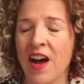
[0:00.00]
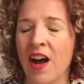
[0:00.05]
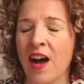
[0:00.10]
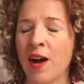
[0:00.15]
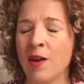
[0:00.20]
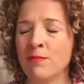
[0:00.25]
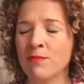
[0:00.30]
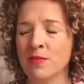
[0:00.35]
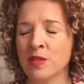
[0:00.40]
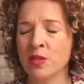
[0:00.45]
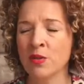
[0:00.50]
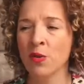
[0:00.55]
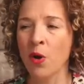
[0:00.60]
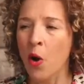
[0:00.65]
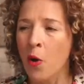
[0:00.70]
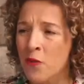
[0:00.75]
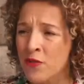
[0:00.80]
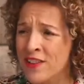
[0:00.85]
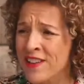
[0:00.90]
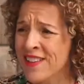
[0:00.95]
Um, so
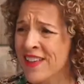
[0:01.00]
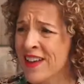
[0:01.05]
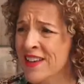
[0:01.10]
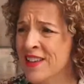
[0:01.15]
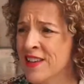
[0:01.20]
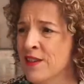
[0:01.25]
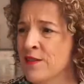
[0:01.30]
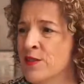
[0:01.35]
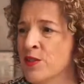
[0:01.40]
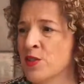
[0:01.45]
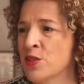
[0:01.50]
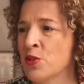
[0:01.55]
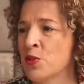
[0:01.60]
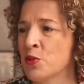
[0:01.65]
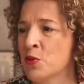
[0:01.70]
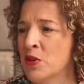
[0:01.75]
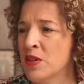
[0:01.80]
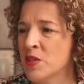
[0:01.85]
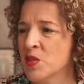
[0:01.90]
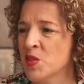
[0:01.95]
hopefully that gives
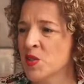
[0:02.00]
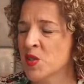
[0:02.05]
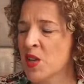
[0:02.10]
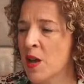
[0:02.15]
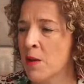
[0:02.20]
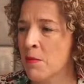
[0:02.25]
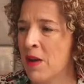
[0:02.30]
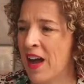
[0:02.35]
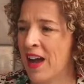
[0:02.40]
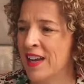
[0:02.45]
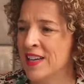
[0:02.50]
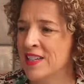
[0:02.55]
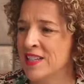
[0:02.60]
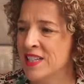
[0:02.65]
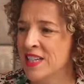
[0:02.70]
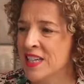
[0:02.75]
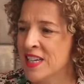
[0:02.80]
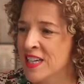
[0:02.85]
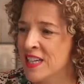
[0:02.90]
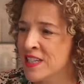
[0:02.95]
you some
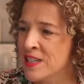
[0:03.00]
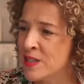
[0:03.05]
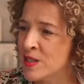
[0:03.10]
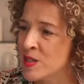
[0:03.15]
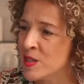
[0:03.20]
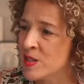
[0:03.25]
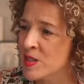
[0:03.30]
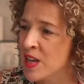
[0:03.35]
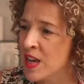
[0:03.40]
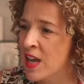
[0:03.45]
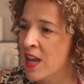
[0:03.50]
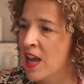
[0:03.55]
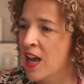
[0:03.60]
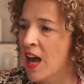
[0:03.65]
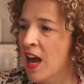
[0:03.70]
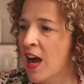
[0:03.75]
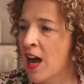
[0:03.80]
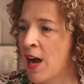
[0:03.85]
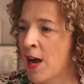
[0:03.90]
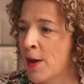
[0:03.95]
ideas
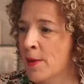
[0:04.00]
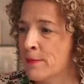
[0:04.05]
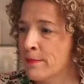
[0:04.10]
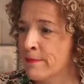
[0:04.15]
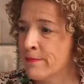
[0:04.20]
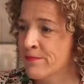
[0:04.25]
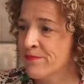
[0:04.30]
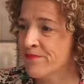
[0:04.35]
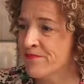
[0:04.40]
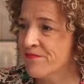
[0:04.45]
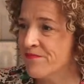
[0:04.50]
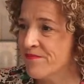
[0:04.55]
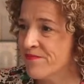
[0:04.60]
um,